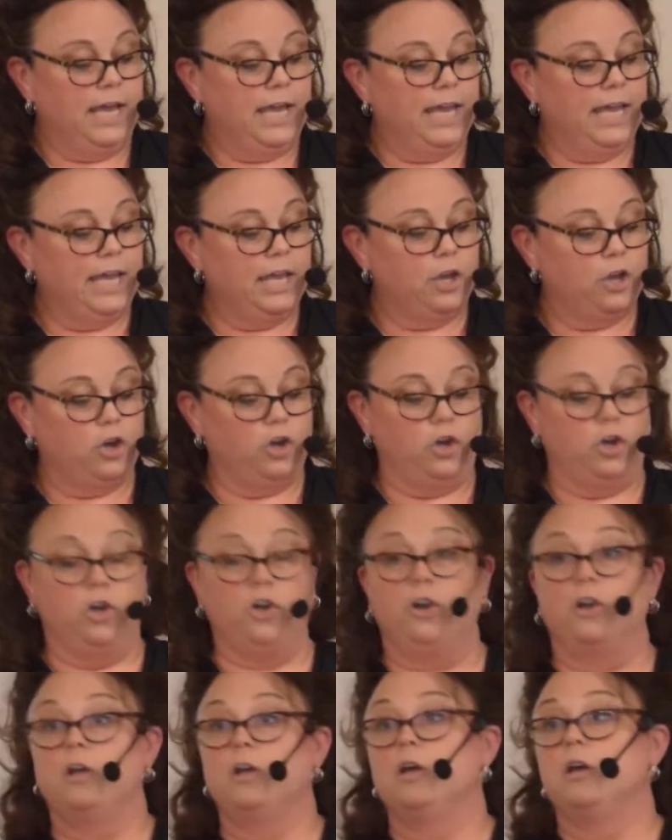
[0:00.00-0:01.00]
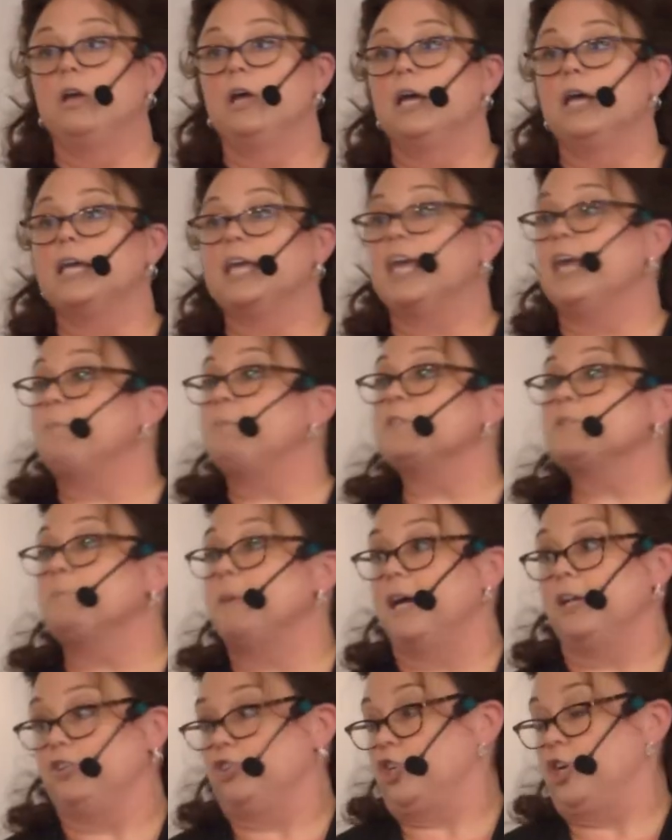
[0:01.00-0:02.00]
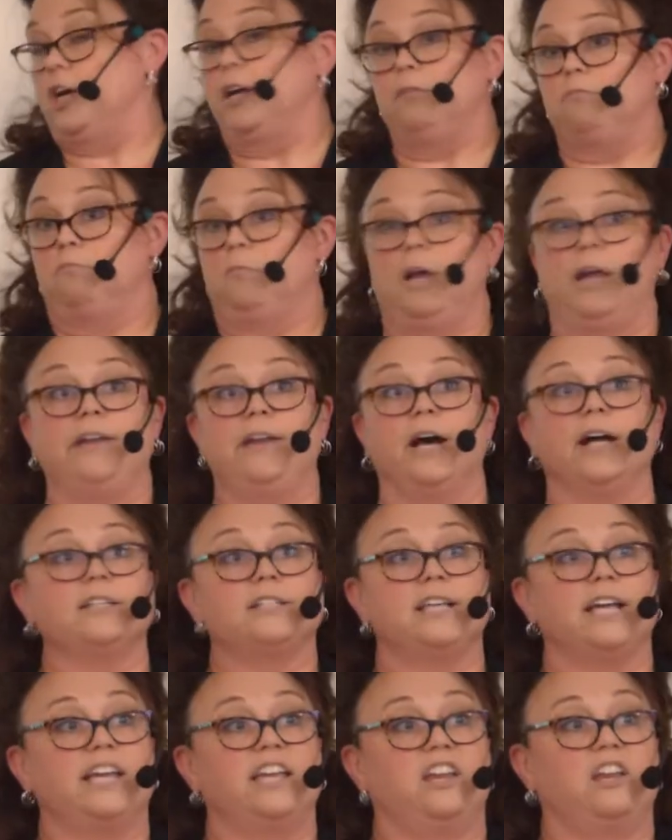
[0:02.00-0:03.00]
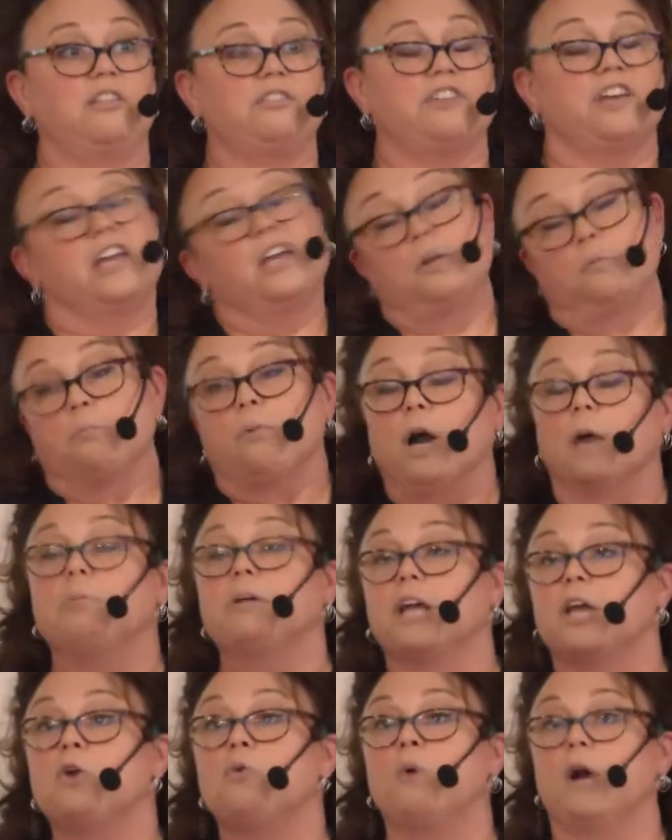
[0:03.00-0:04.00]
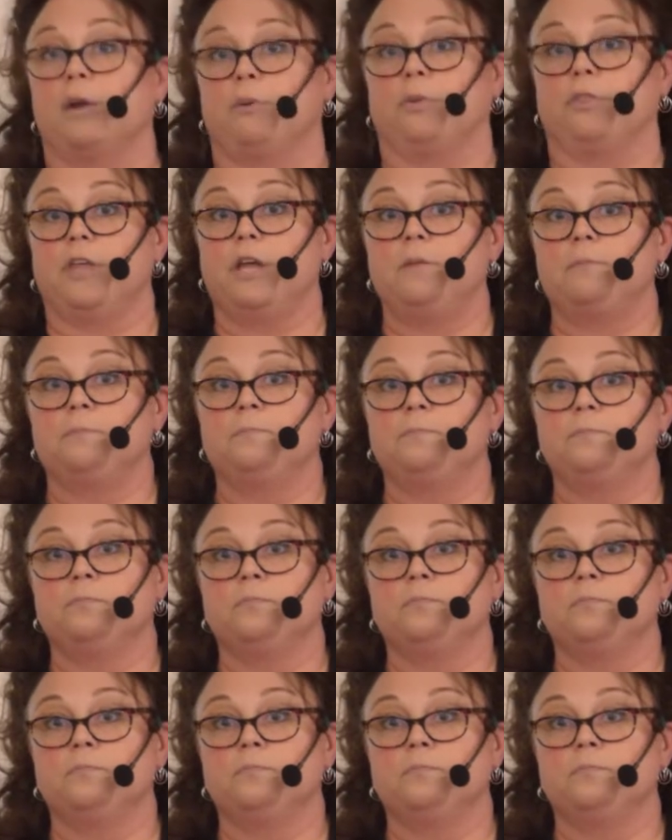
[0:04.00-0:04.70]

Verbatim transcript: He could keep his mouth shut and not say anything, probably get away with it.